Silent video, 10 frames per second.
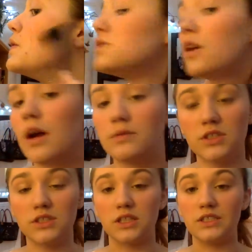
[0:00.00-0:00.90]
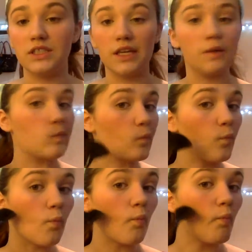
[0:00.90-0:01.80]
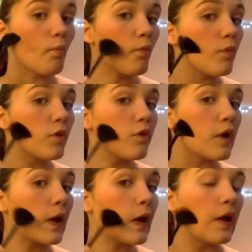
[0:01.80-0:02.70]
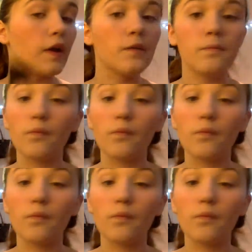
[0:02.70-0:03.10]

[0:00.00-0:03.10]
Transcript: So I'm just dusting it right here